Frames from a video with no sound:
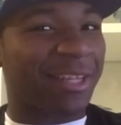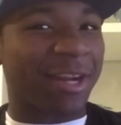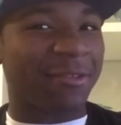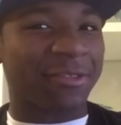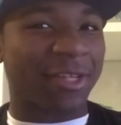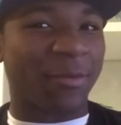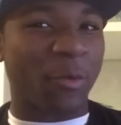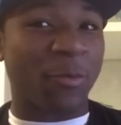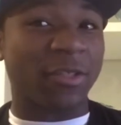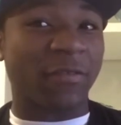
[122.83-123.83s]
did not know Sonic
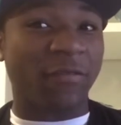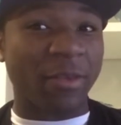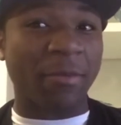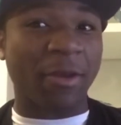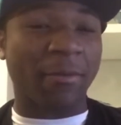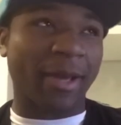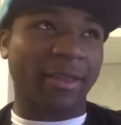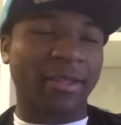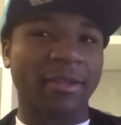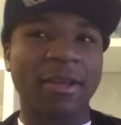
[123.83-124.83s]
Boom was a female
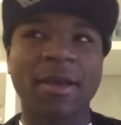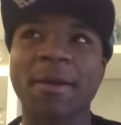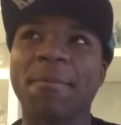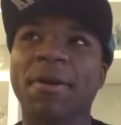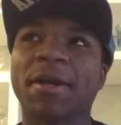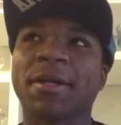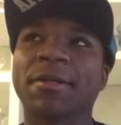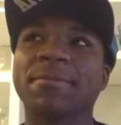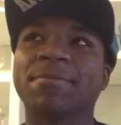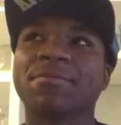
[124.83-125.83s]
back then. But,
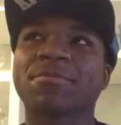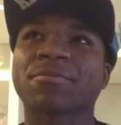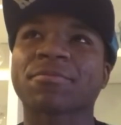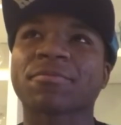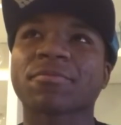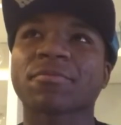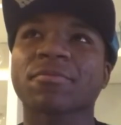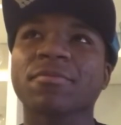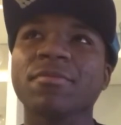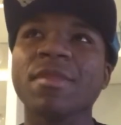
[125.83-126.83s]
um,
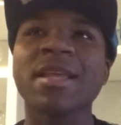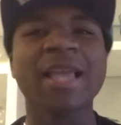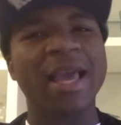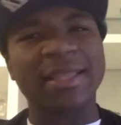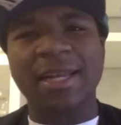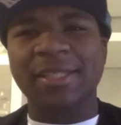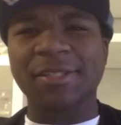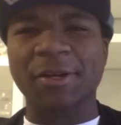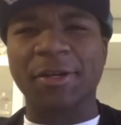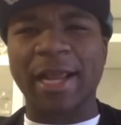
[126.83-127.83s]
yeah, then I
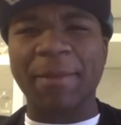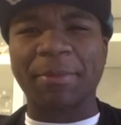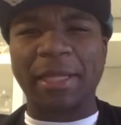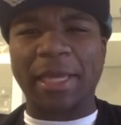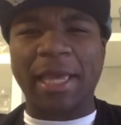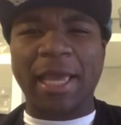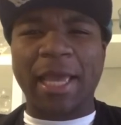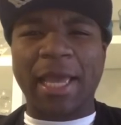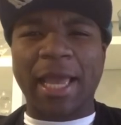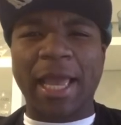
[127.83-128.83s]
saw her gameplay.
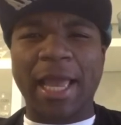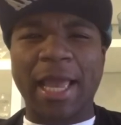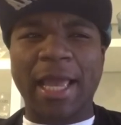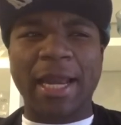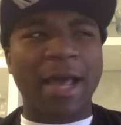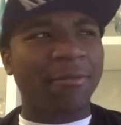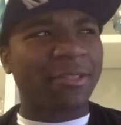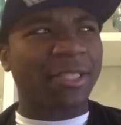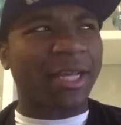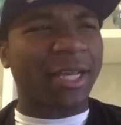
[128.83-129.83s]
And I
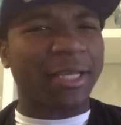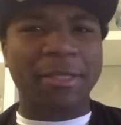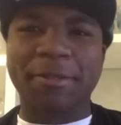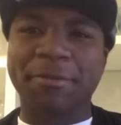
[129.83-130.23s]
was like,